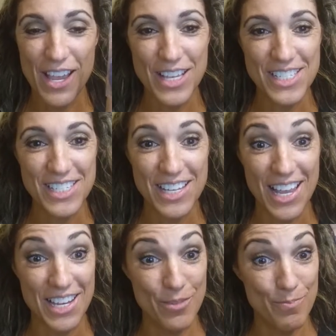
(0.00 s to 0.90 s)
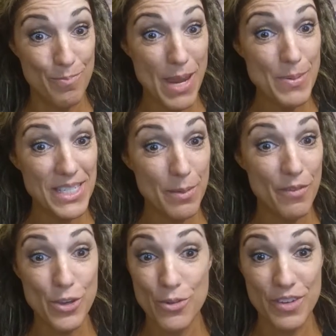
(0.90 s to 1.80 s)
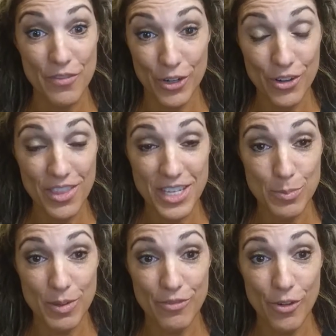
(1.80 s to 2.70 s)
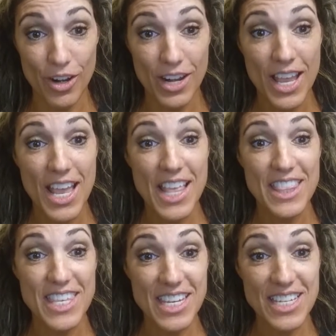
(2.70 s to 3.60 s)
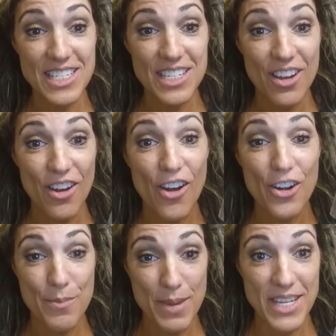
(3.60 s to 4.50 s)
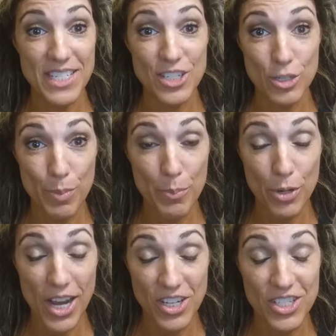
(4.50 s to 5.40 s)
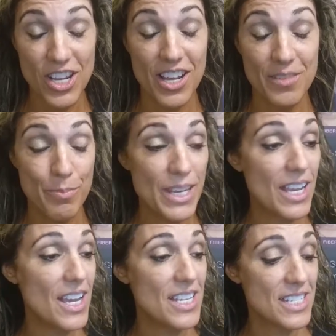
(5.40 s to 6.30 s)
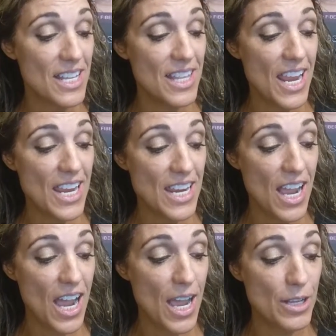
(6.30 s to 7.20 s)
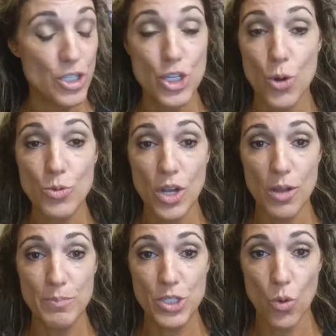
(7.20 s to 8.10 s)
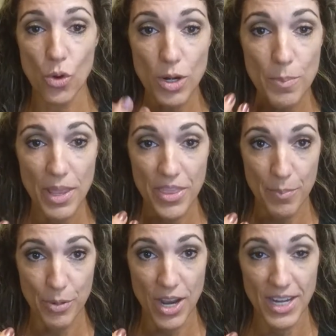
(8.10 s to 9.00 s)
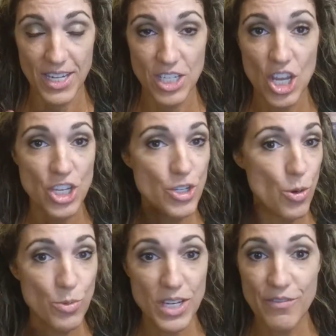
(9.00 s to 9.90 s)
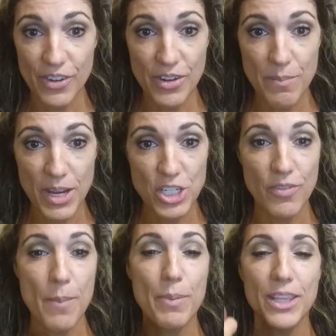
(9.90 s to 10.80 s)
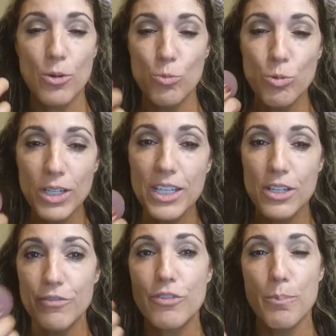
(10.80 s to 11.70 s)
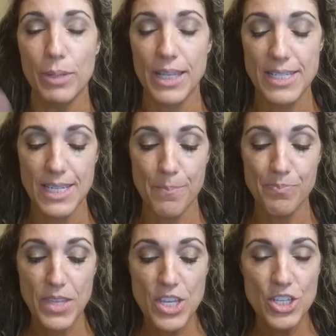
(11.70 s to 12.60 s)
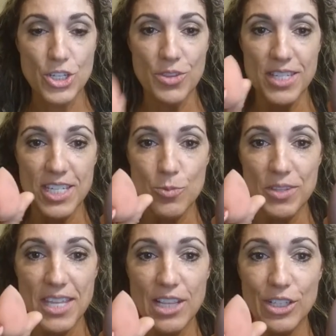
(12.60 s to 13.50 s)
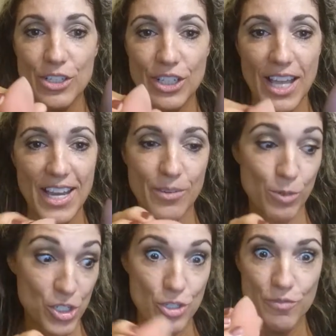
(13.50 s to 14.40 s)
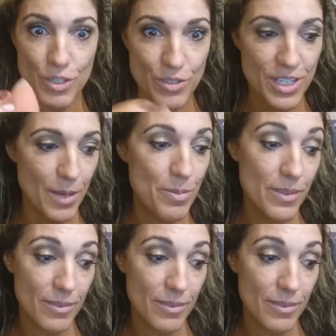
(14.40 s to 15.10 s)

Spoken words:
And maybe some of you have never heard of these before. These are amazing to put product on because they don't absorb the product. You don't need very much of it, but they're really good for blending. So this is what they look like once you've used them.